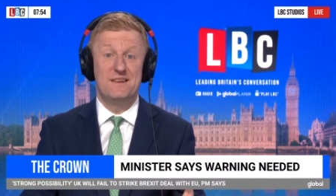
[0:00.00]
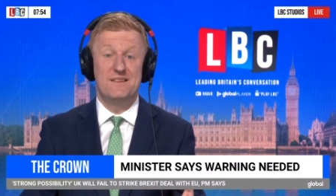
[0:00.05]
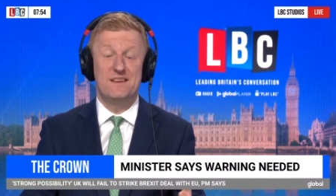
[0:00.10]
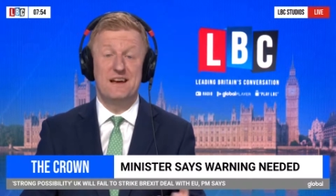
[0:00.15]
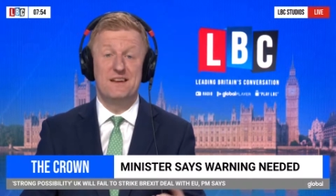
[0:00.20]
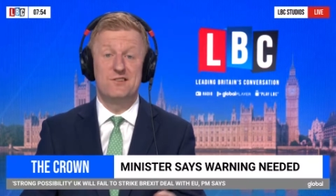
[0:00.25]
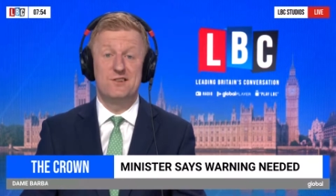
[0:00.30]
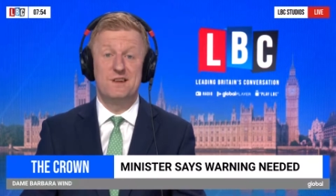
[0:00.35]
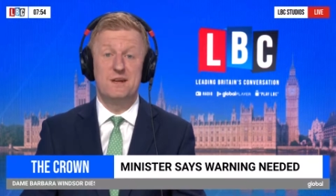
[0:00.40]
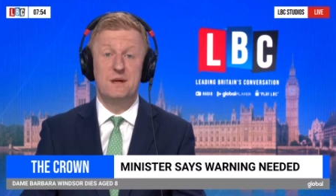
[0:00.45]
It's
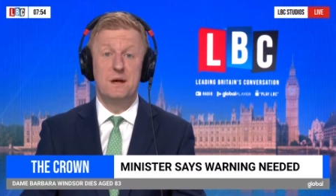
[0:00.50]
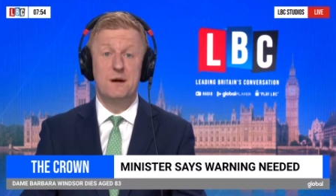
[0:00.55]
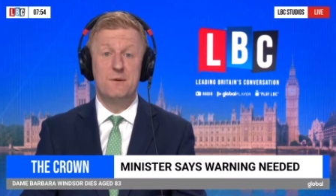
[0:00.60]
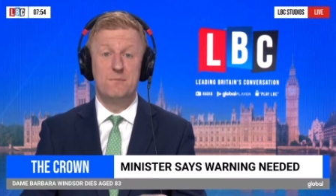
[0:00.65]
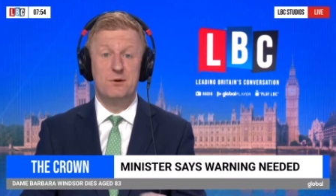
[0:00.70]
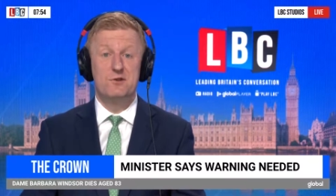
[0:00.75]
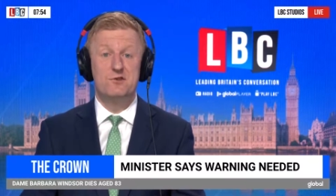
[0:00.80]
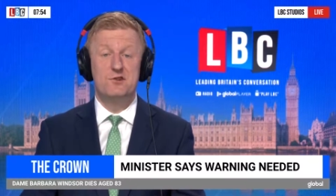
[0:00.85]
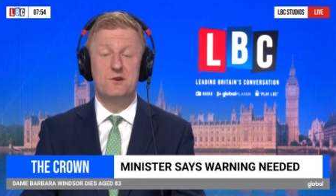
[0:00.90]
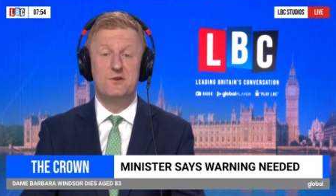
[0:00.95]
actually
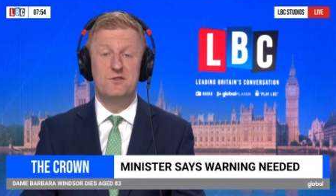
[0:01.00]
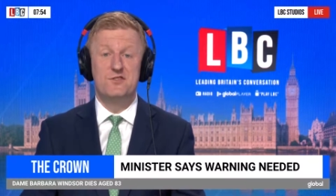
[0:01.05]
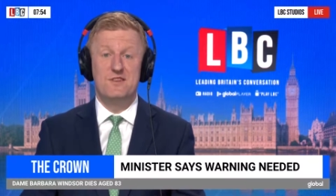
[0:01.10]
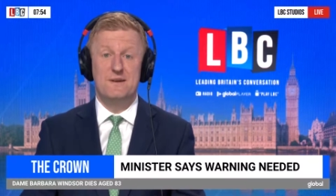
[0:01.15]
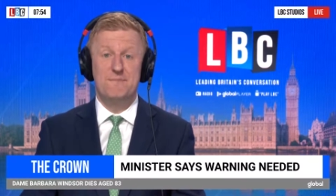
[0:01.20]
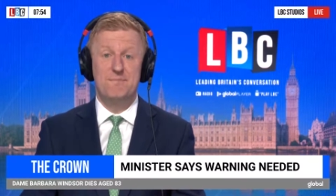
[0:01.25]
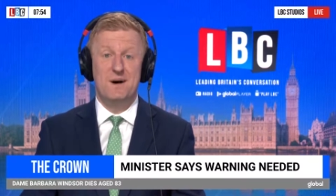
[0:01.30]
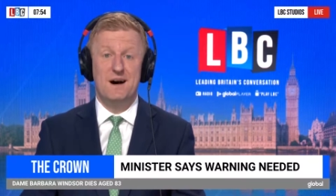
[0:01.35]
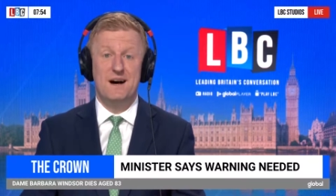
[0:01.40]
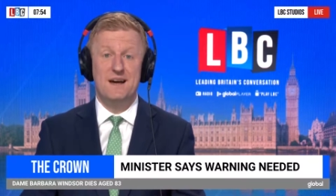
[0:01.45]

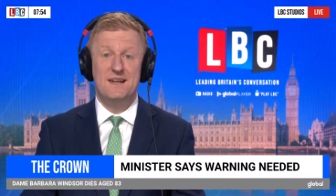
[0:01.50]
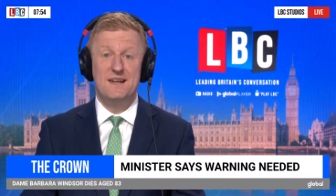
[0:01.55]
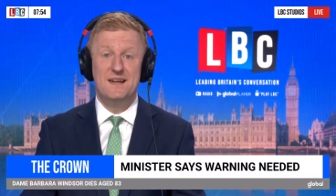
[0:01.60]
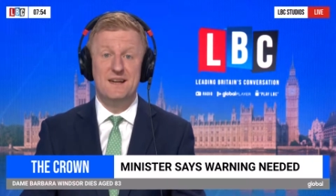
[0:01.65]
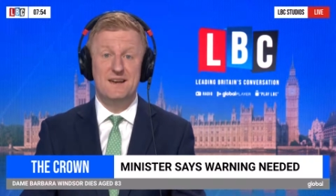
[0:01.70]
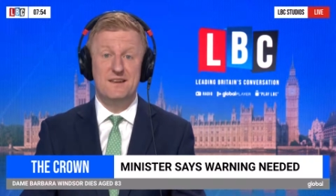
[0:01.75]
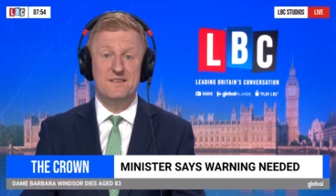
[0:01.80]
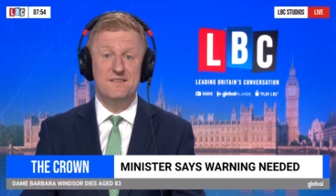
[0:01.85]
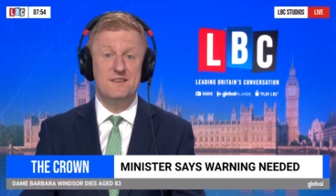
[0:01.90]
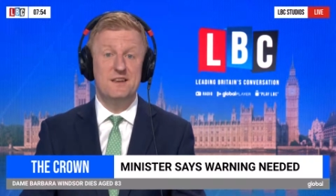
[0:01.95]
produced in my
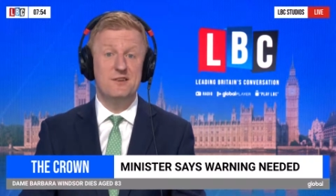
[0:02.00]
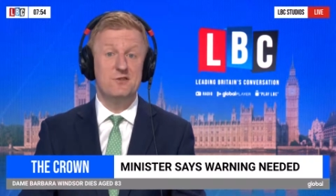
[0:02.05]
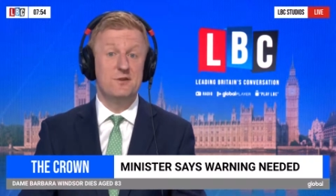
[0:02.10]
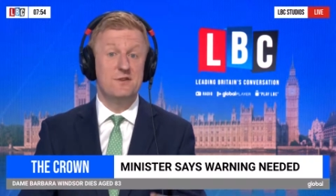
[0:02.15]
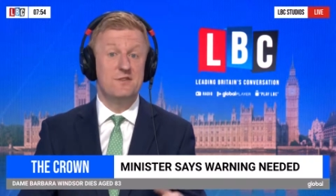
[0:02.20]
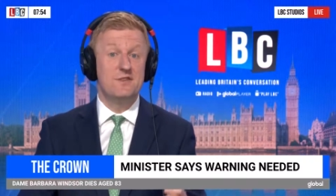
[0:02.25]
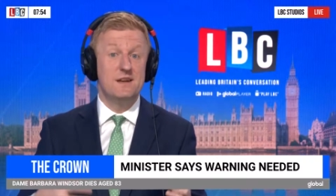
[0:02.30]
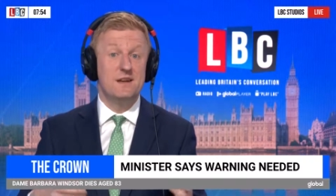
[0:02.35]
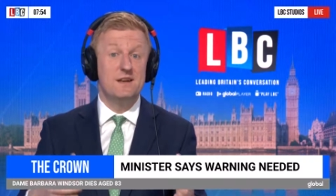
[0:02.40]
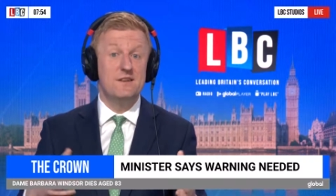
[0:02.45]

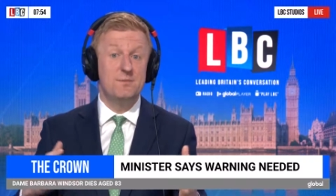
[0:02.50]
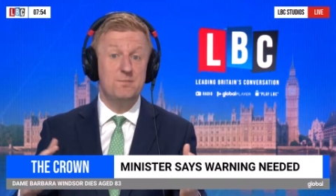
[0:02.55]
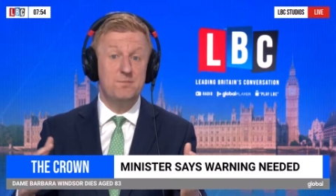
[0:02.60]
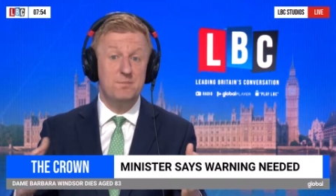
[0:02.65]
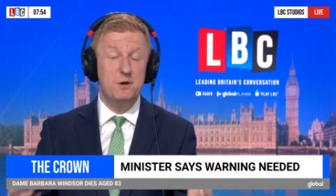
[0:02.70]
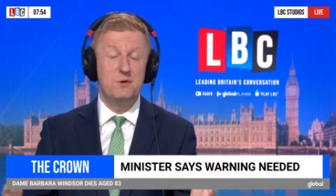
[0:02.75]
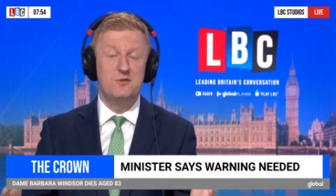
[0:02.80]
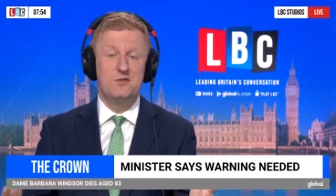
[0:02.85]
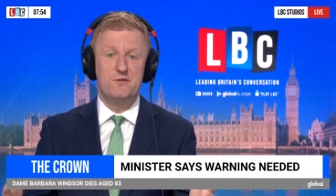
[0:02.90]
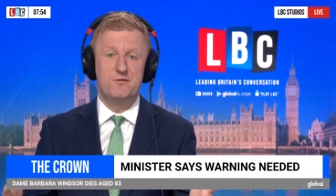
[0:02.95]
constituency, and it's
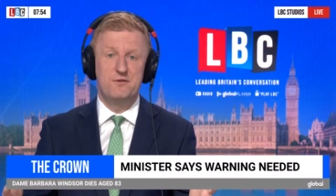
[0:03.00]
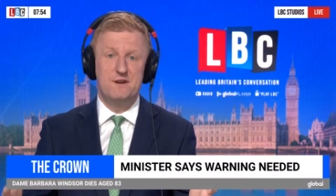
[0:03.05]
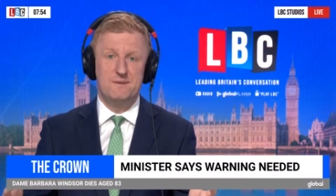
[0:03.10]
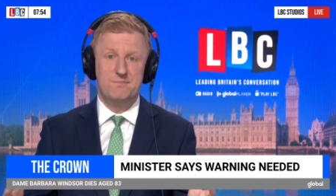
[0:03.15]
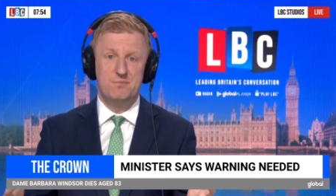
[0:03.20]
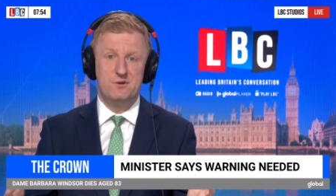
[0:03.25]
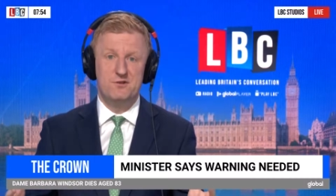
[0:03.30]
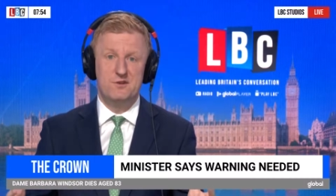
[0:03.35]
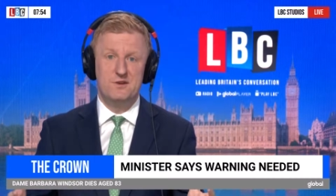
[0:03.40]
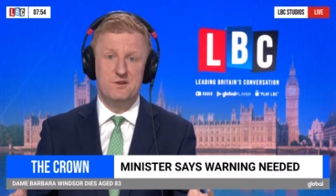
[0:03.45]

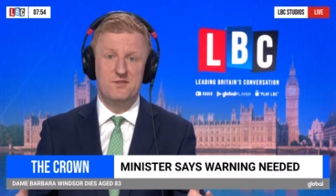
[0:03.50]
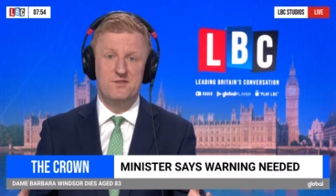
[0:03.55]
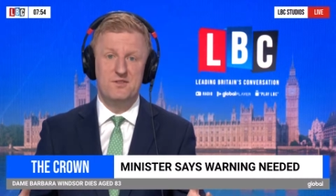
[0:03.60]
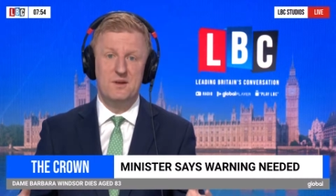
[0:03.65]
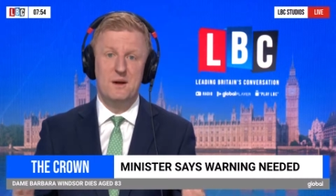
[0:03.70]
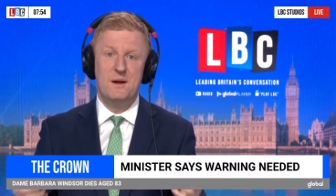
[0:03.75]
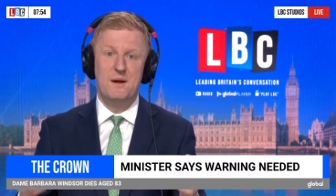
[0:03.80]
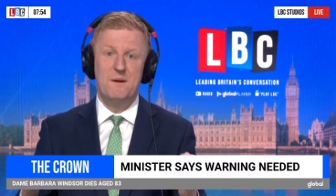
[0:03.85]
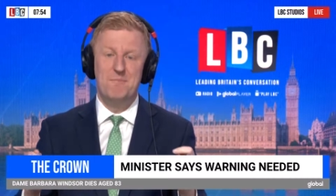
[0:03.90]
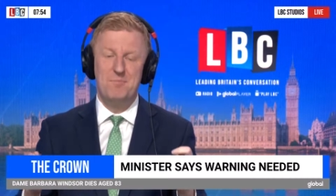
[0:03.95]
beautifully
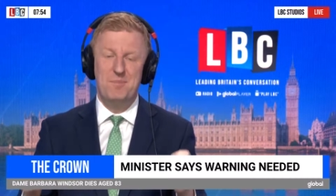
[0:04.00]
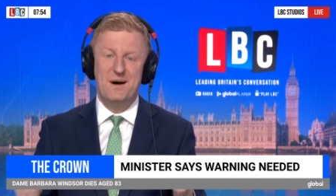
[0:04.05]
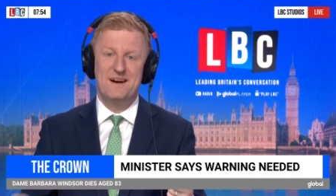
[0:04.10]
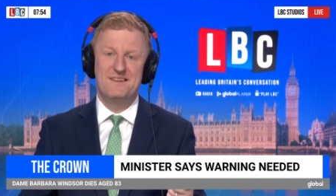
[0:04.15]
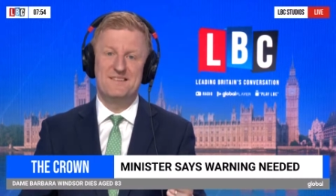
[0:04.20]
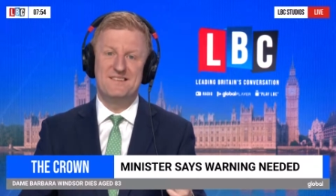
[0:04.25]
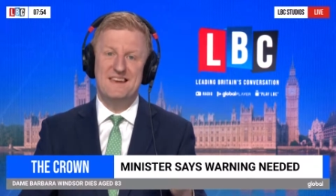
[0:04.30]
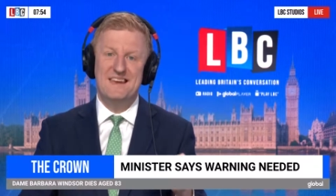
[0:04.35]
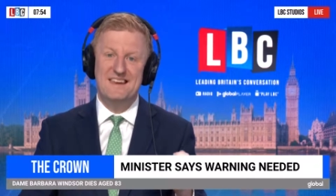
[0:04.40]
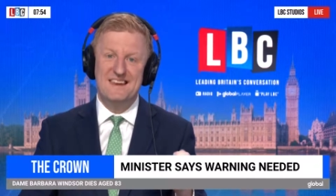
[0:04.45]
produced
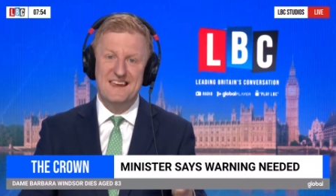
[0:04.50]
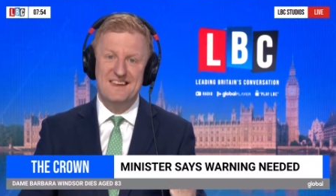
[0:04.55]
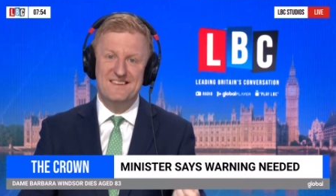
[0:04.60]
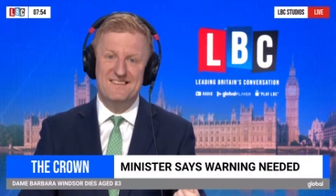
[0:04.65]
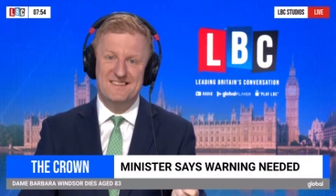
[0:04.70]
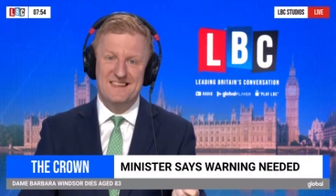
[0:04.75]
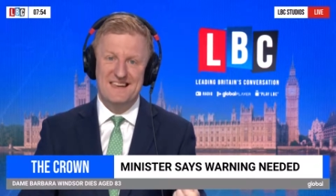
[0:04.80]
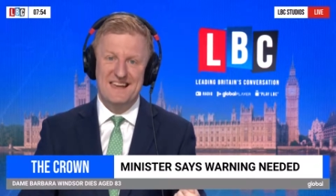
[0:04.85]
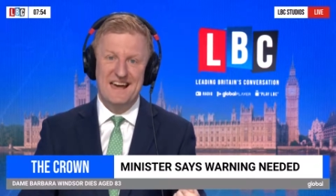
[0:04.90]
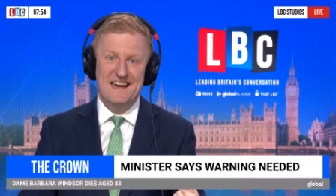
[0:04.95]
but it
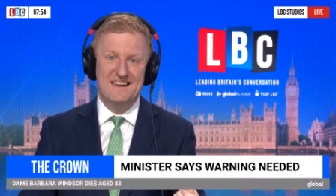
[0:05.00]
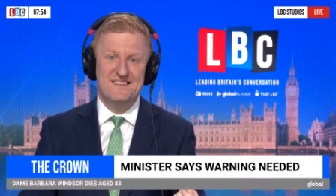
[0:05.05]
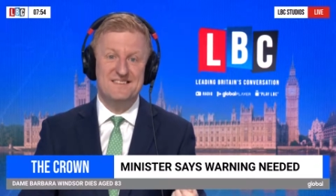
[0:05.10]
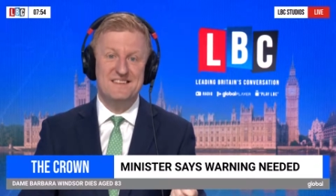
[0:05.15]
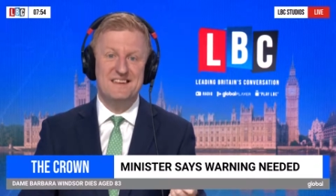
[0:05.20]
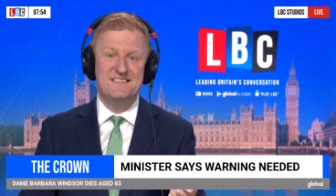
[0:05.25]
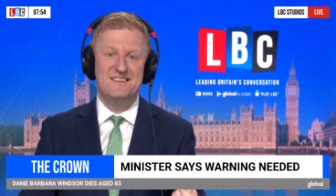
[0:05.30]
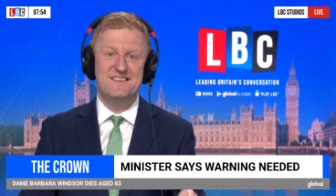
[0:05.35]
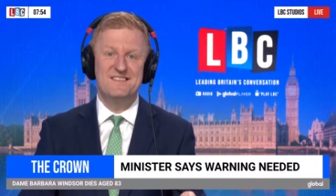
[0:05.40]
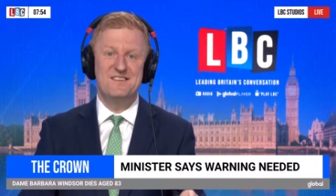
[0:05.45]
is the case
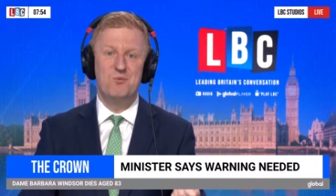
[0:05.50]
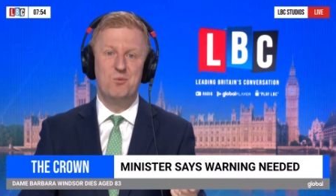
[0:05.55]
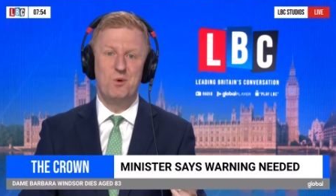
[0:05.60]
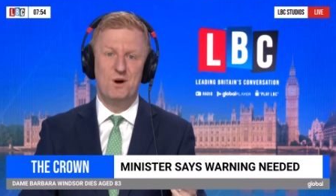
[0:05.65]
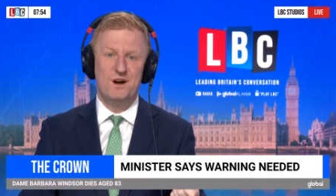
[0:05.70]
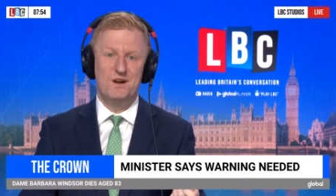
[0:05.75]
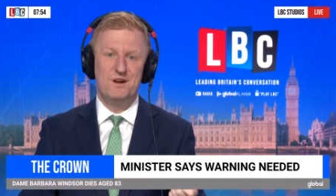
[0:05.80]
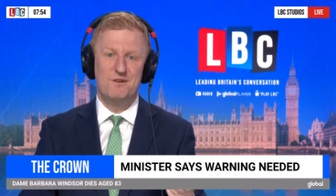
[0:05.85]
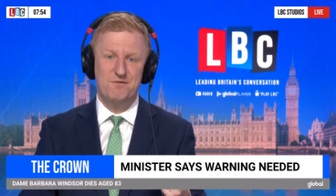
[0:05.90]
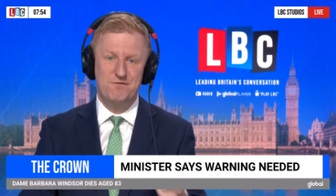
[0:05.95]
that it's a
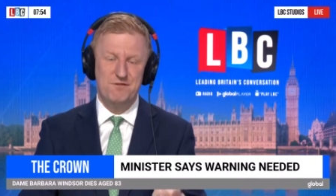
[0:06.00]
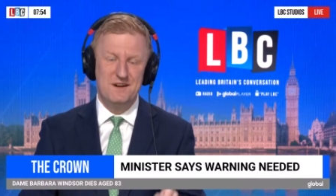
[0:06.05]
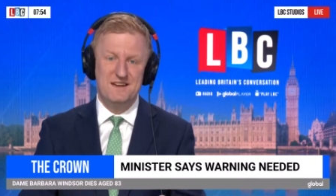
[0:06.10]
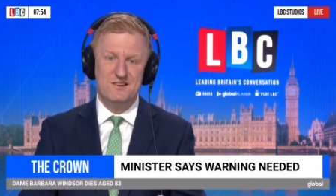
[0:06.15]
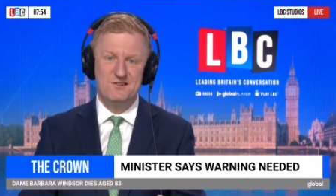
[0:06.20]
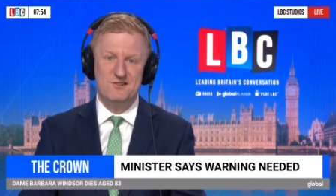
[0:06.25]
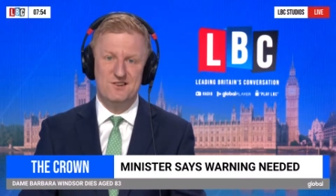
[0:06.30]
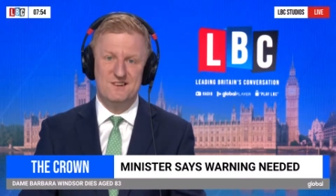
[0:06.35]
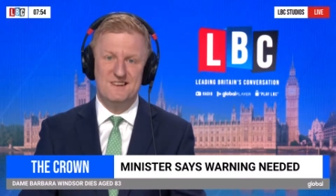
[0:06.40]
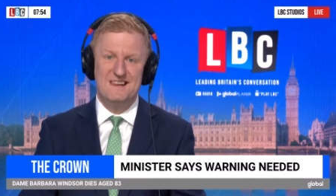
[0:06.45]
work of
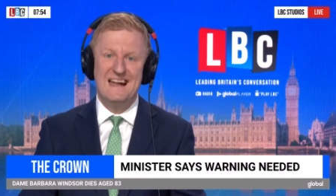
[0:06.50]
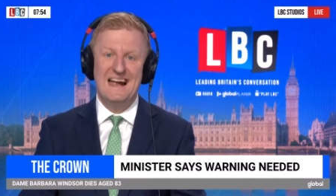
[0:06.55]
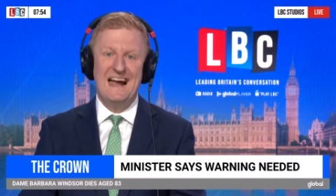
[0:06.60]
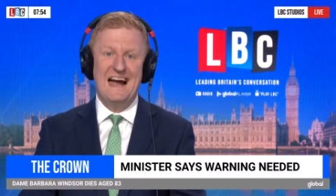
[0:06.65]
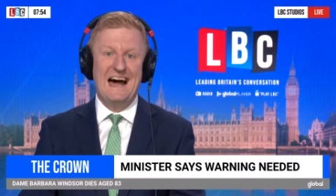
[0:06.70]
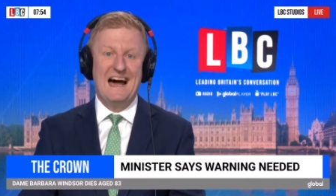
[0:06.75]
fiction.